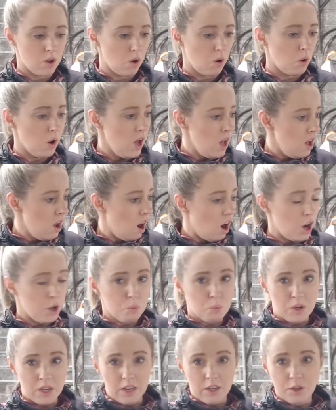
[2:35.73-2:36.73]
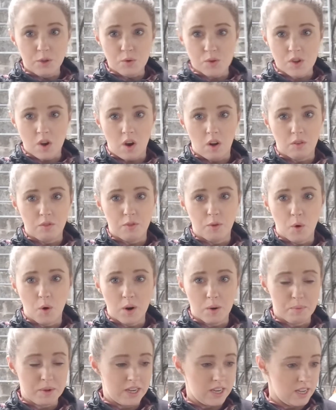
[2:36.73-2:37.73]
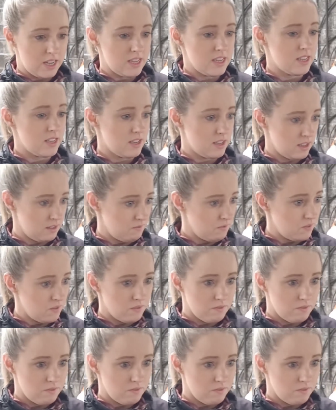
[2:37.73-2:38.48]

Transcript: So I will use all four because